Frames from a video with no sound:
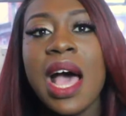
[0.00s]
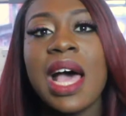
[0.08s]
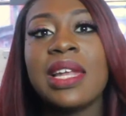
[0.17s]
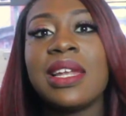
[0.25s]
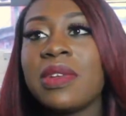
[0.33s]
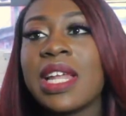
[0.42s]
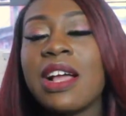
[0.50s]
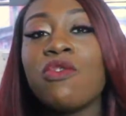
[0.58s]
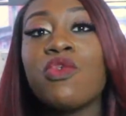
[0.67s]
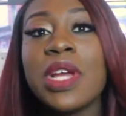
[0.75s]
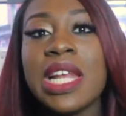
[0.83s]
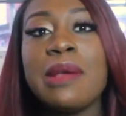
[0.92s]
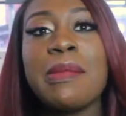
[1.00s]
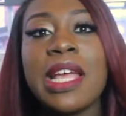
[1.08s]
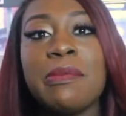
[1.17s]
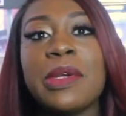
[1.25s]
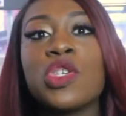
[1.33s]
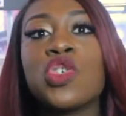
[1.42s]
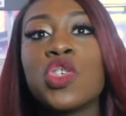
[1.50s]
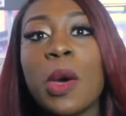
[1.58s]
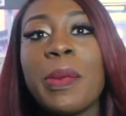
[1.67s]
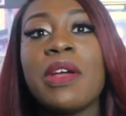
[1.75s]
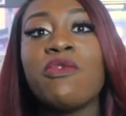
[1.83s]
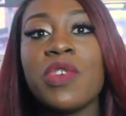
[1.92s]
And that really made me
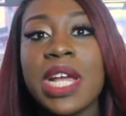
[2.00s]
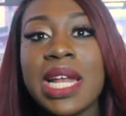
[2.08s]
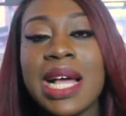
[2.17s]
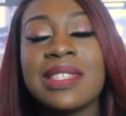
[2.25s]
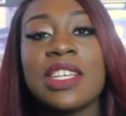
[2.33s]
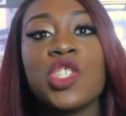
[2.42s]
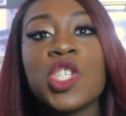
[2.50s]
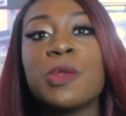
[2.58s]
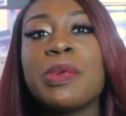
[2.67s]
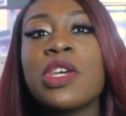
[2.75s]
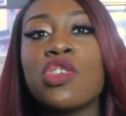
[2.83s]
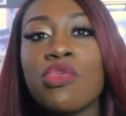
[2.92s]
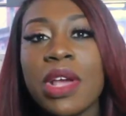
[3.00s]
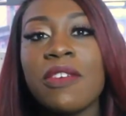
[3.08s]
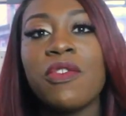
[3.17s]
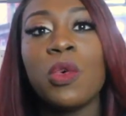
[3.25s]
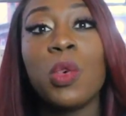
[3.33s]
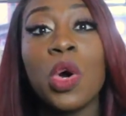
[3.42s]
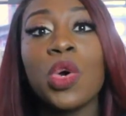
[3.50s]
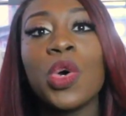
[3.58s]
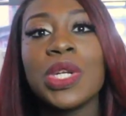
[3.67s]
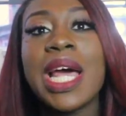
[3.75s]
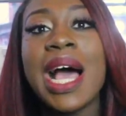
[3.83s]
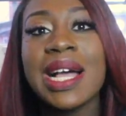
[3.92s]
stop and realize and just be grateful what
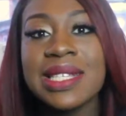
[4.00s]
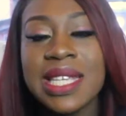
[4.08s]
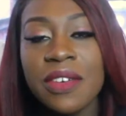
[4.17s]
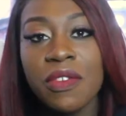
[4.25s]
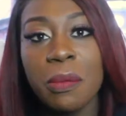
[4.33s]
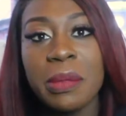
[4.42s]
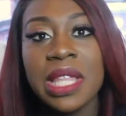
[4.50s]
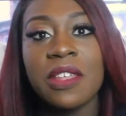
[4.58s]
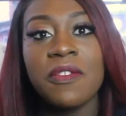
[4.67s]
God has given me.